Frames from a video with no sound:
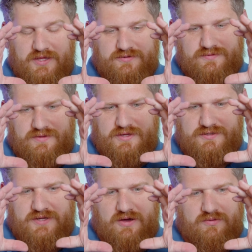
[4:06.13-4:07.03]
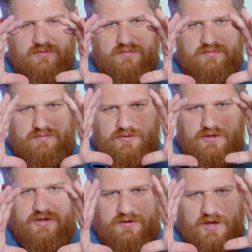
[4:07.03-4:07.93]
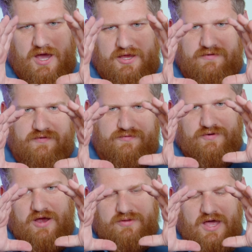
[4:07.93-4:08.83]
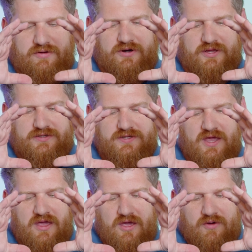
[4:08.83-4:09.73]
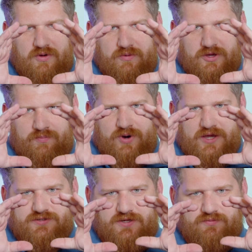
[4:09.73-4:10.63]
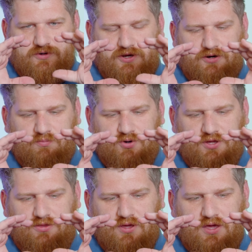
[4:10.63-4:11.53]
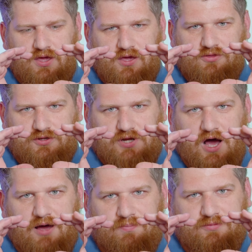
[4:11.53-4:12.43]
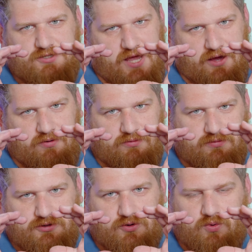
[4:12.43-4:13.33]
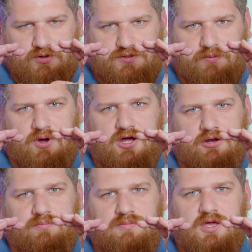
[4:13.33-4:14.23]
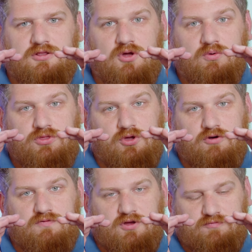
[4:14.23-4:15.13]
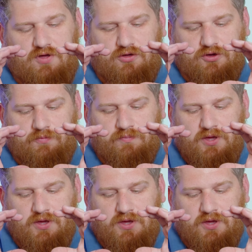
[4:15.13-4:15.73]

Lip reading: This is how the height of it for how loud it is. When we compress it, we're going to bring the top down towards the bottom and lower the overall volume.